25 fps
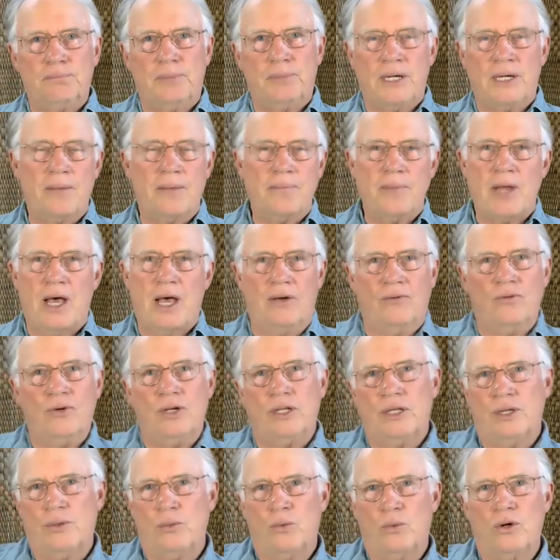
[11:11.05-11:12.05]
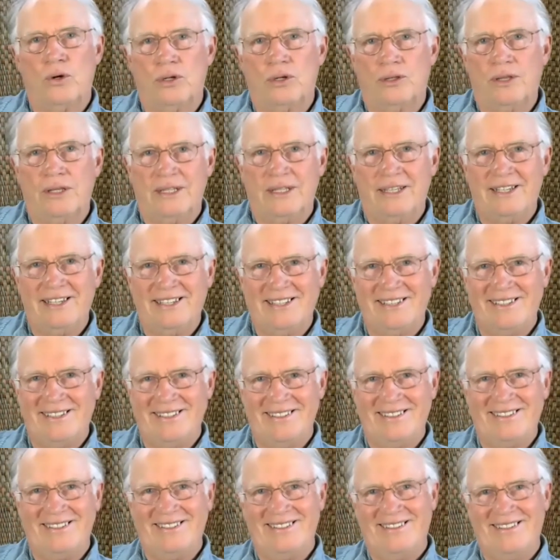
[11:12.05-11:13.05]
but I'm not really worthy,
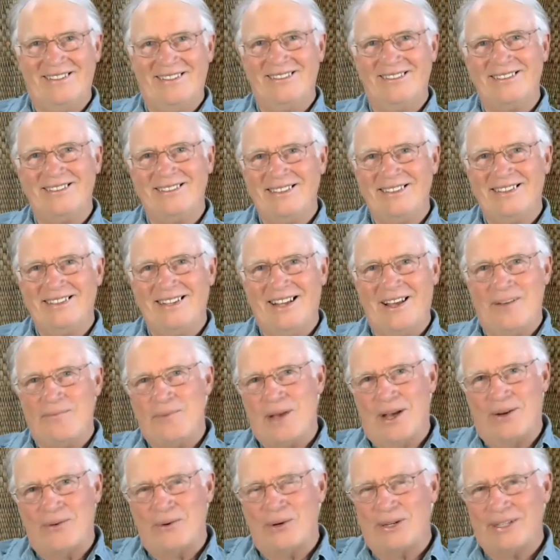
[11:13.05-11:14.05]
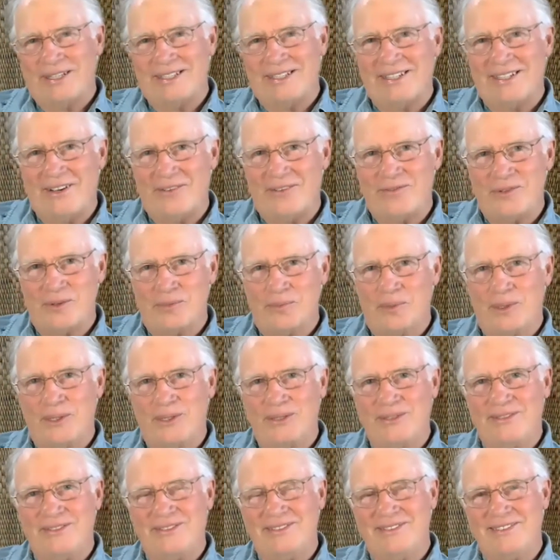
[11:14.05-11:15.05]
I'm not really
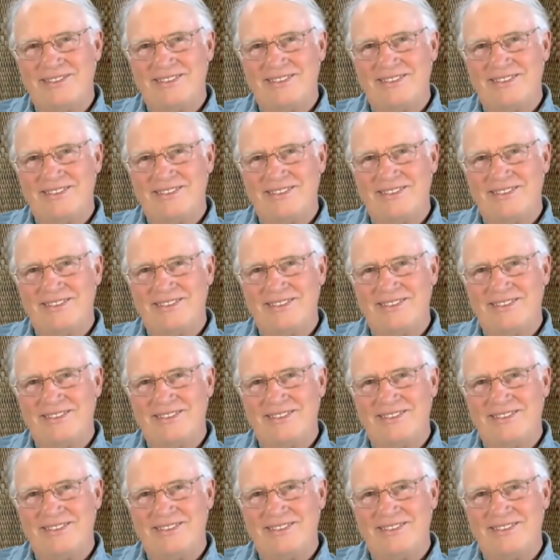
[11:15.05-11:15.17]
lovable,